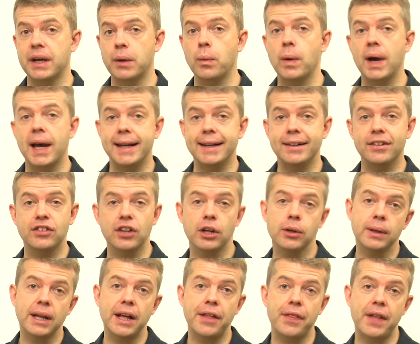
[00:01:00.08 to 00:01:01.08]
their way.
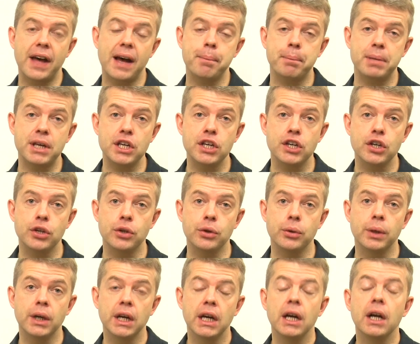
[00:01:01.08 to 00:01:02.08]
Don't let that be
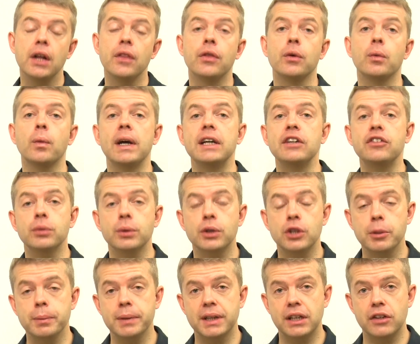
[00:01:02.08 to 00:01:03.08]
you. The way to
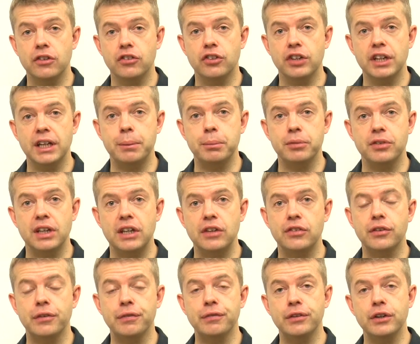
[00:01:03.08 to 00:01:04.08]
accumulate chips
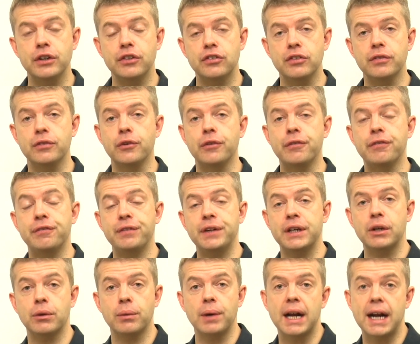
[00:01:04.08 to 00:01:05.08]
is to first of all
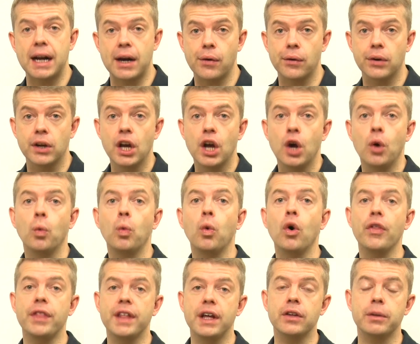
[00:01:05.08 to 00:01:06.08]
figure out
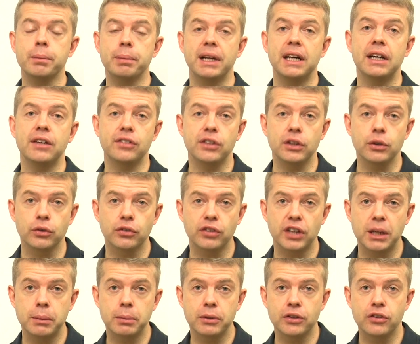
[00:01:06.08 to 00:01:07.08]
what the other players at your
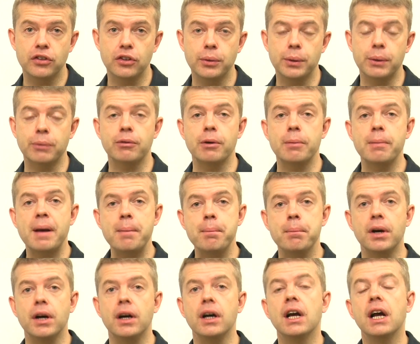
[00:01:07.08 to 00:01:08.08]
table are doing.
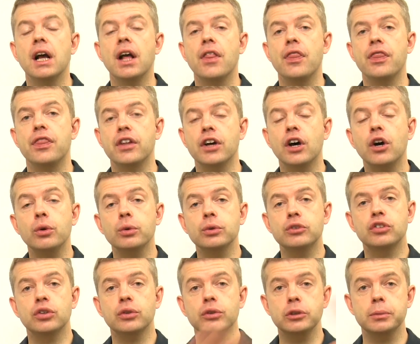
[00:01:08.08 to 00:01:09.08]
Remember, the whole
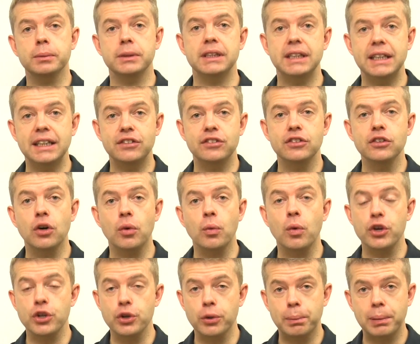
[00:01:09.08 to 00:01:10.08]
tournament is not
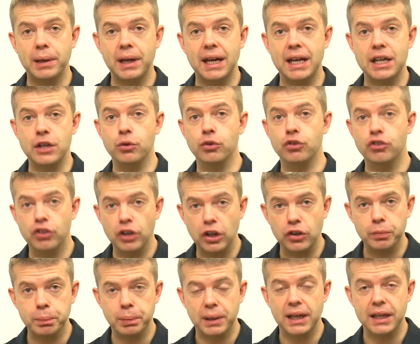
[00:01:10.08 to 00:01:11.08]
what you're playing. You're
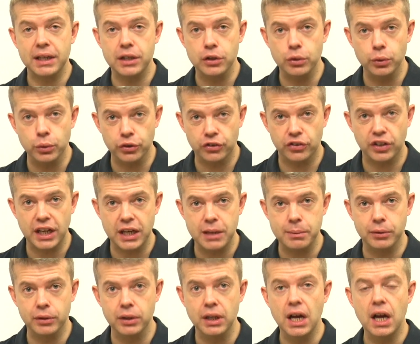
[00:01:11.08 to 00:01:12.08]
just playing your
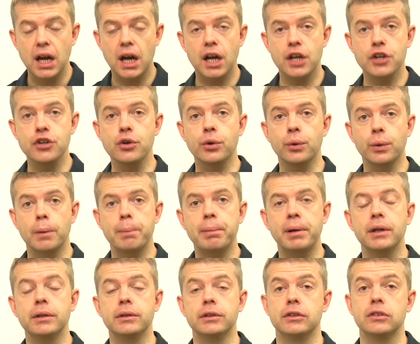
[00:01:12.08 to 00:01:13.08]
table and your
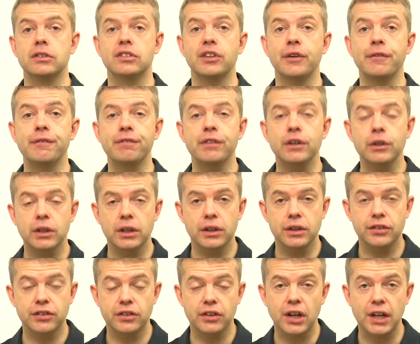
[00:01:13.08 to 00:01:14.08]
opponents. So
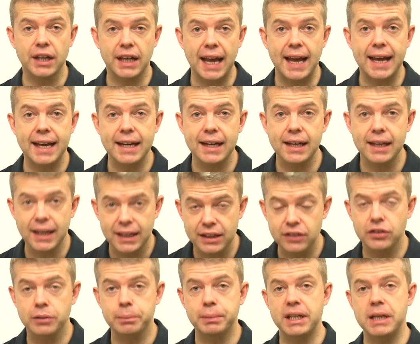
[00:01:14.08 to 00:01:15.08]
focus like a
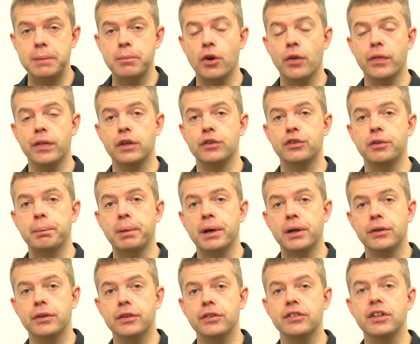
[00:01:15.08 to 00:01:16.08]
laser beam on those
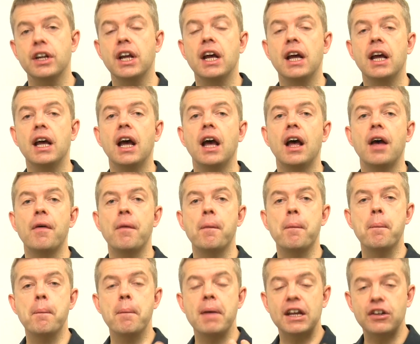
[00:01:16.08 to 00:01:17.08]
opponents.
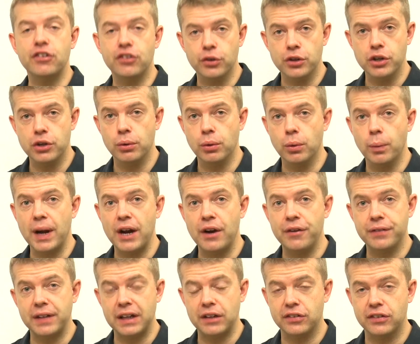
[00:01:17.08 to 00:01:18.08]
Make sure you're aware
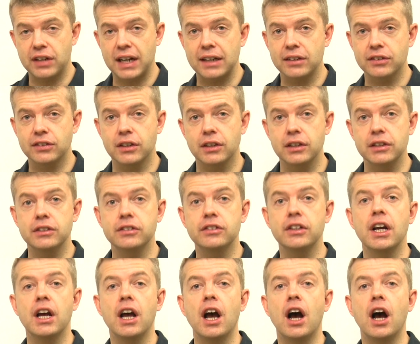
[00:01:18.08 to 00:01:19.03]
of their stack size.